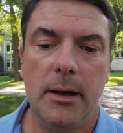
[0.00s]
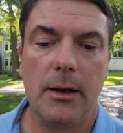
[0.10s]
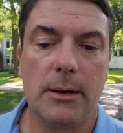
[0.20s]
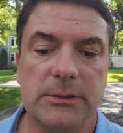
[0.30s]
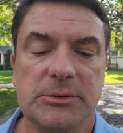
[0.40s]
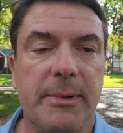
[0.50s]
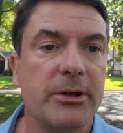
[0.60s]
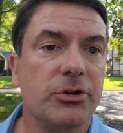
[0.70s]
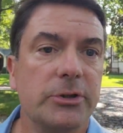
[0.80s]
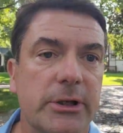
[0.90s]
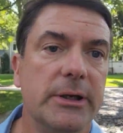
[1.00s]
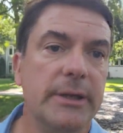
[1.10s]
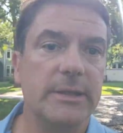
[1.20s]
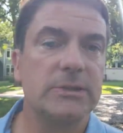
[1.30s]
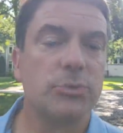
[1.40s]
uh,
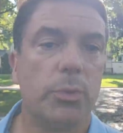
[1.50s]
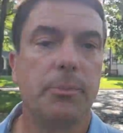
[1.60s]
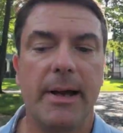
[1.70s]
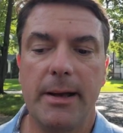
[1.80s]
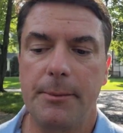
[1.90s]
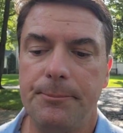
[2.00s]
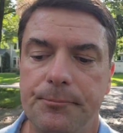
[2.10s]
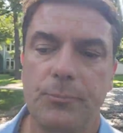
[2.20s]
especially East Wilmette